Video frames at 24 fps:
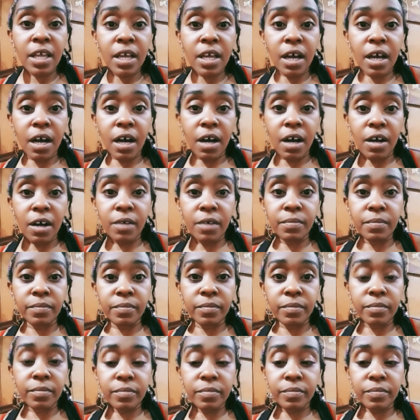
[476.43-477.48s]
um,
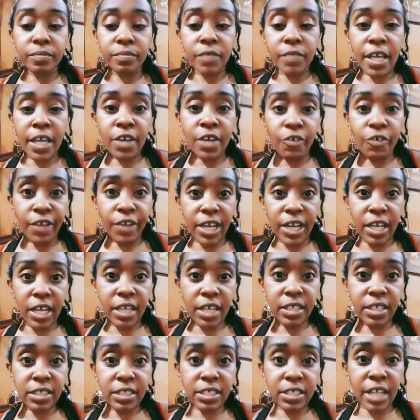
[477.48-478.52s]

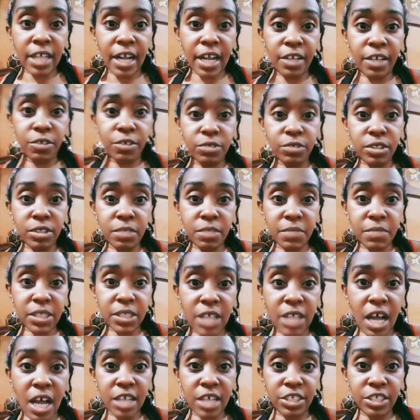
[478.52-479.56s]
ingredients that I use to
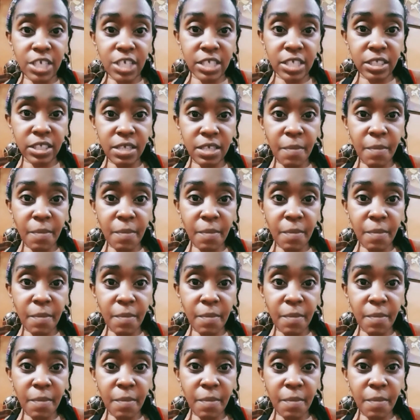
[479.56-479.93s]
massage into